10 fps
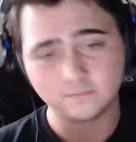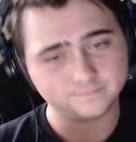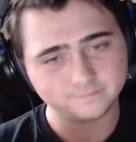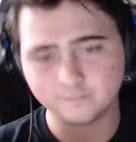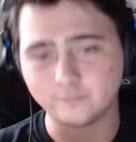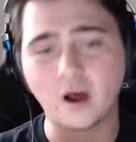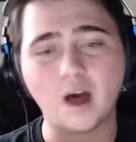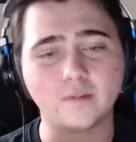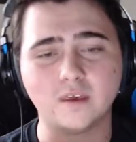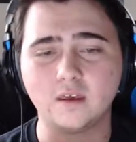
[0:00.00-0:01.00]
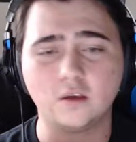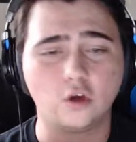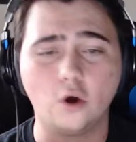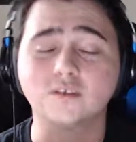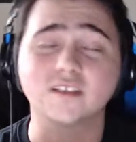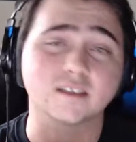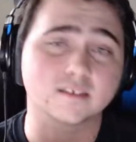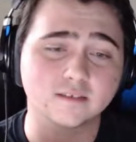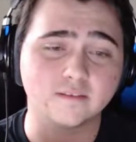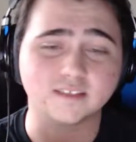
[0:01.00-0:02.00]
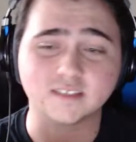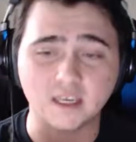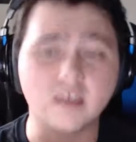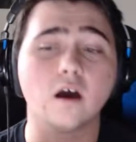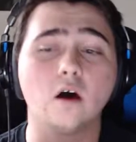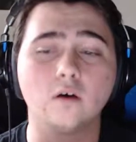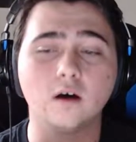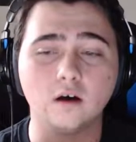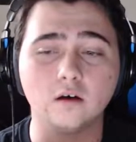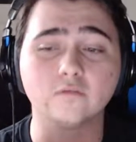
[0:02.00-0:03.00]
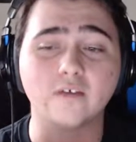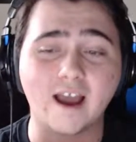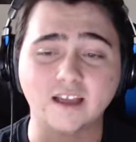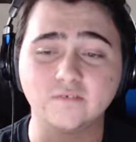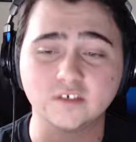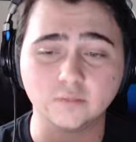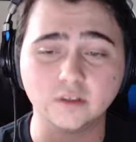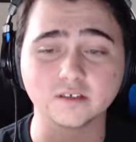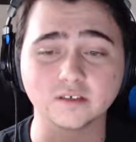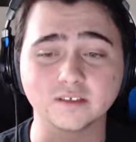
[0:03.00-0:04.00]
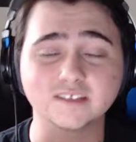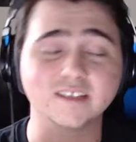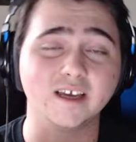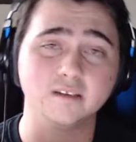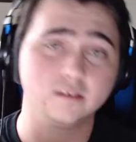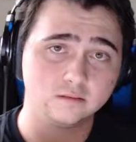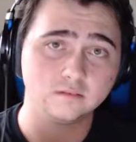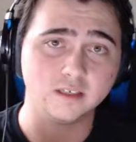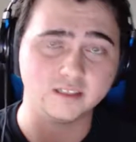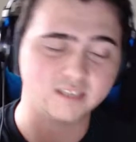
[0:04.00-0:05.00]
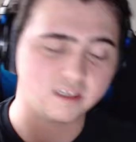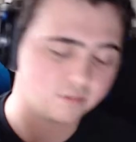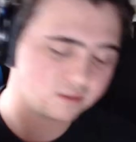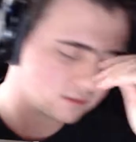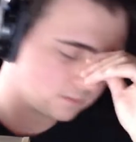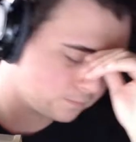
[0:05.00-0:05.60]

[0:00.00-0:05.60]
Bobby Kotick, the CEO of Activision Blizzard, said in a statement.